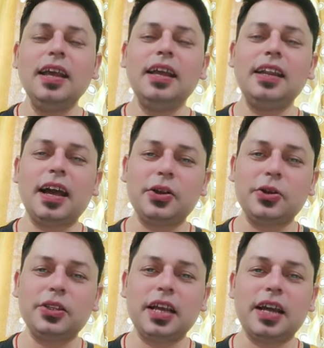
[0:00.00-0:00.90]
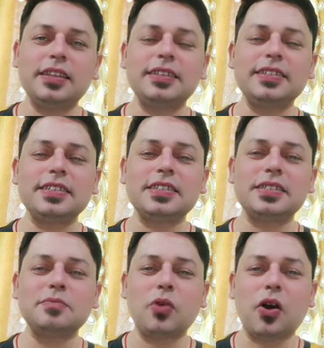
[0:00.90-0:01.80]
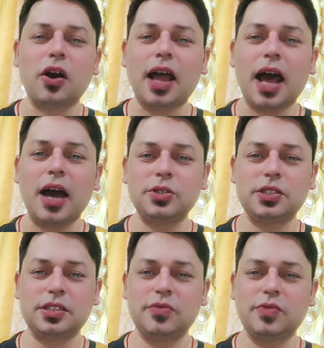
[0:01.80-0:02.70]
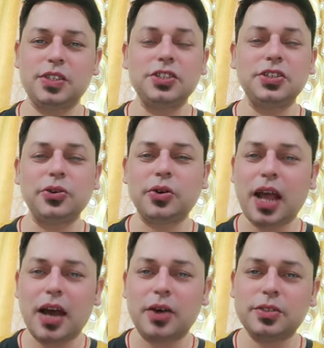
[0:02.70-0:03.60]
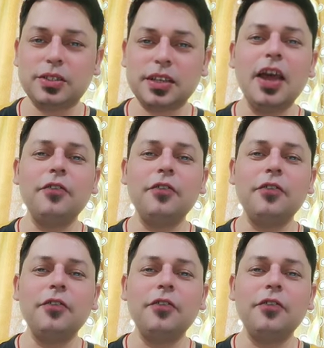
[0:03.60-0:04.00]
In Ayodhya, there's a small house, which is your house,